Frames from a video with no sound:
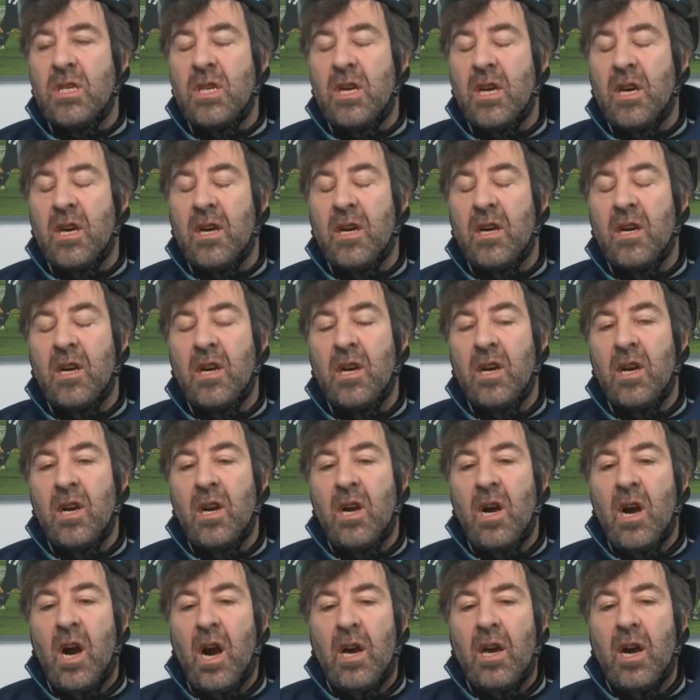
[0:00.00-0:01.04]
Okay. Yeah,
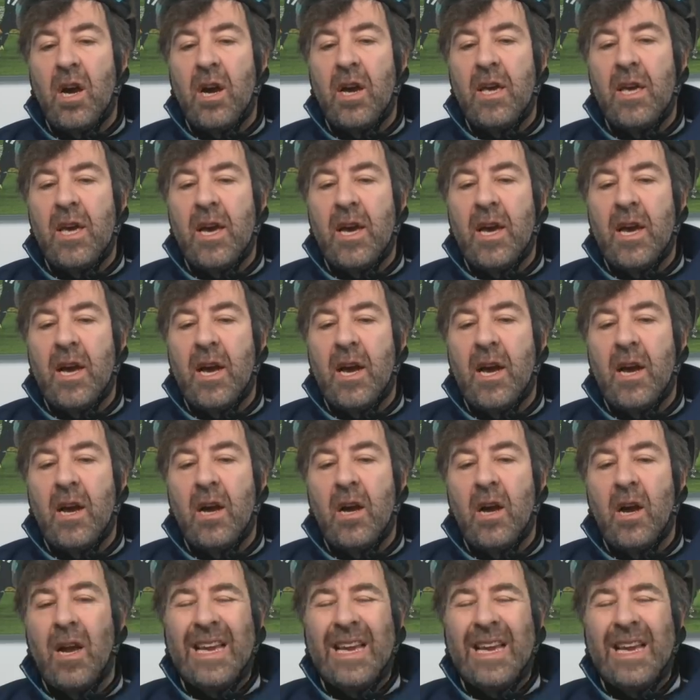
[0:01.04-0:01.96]
I I uh,